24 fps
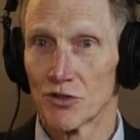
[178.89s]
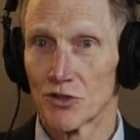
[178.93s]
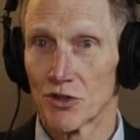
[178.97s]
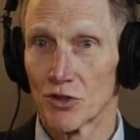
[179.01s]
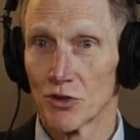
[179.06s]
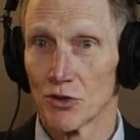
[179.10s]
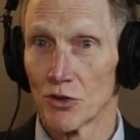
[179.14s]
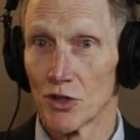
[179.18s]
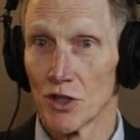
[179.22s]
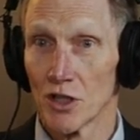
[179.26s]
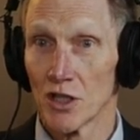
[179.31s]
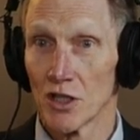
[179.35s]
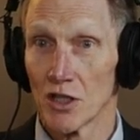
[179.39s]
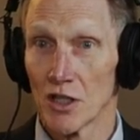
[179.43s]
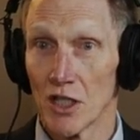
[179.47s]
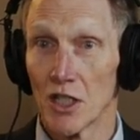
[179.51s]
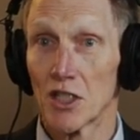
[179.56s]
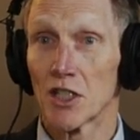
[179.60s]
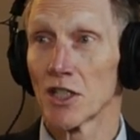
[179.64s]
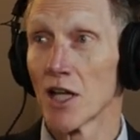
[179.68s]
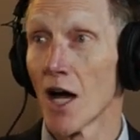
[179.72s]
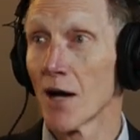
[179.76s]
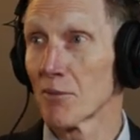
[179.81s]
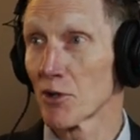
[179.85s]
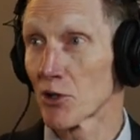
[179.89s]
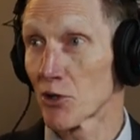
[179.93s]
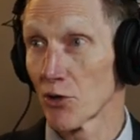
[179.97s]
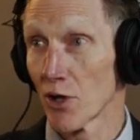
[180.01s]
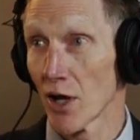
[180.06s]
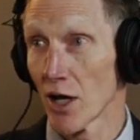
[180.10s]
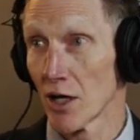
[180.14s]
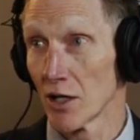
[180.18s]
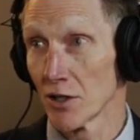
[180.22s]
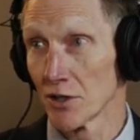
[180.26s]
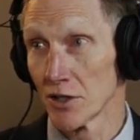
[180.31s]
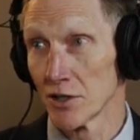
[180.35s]
to the economic
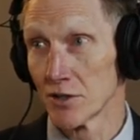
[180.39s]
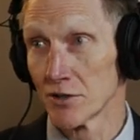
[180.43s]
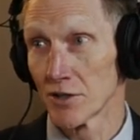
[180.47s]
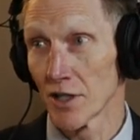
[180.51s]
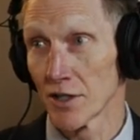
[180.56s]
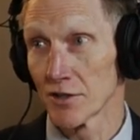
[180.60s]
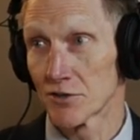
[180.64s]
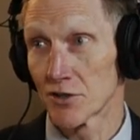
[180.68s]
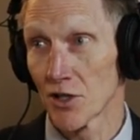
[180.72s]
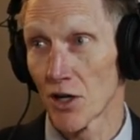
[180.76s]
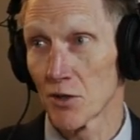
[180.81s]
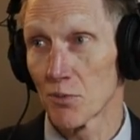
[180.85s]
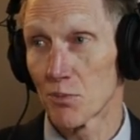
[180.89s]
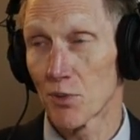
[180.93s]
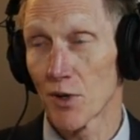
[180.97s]
realities, I started